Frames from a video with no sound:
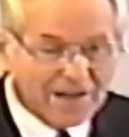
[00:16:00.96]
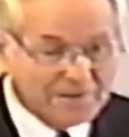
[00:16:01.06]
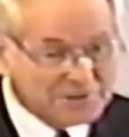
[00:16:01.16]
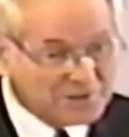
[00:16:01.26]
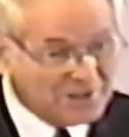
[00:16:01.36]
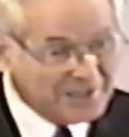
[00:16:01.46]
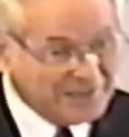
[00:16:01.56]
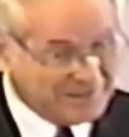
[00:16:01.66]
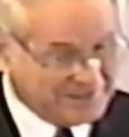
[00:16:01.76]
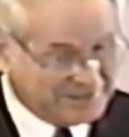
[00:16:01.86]
I was all
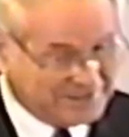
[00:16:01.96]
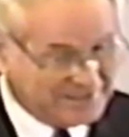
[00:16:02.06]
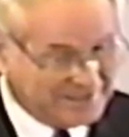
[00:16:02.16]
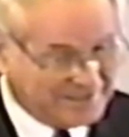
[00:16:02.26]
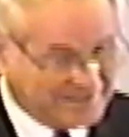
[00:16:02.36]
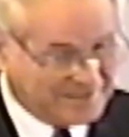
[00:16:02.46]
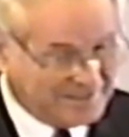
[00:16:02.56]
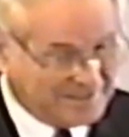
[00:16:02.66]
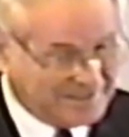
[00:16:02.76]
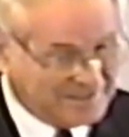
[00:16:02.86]
ears,
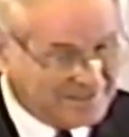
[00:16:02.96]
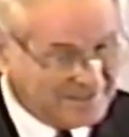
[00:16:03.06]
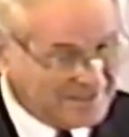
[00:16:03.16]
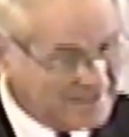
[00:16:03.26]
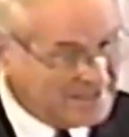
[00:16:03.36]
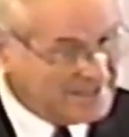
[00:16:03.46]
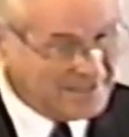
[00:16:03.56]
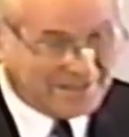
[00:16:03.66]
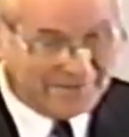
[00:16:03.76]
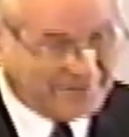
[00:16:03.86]
and I
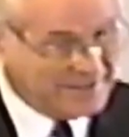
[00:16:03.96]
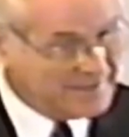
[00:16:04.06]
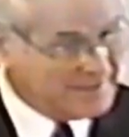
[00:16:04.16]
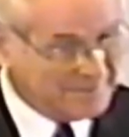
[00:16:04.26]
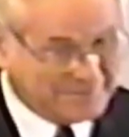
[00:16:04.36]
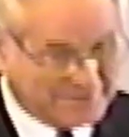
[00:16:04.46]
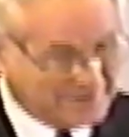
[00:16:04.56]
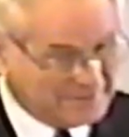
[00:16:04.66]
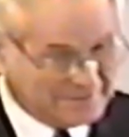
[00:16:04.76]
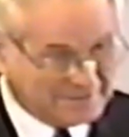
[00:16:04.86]
didn't even attempt
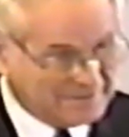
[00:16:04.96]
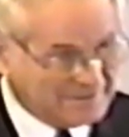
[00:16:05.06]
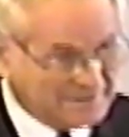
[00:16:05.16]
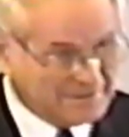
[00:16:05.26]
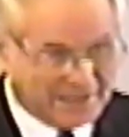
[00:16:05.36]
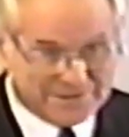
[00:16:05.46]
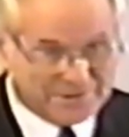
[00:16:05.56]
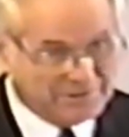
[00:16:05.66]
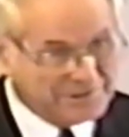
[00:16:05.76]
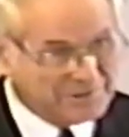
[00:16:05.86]
to, to
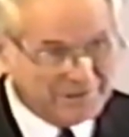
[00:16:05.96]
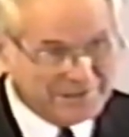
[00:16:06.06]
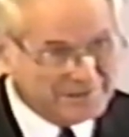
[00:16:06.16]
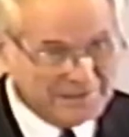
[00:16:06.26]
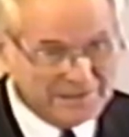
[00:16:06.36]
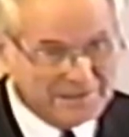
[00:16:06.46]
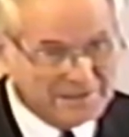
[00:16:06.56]
answer his question.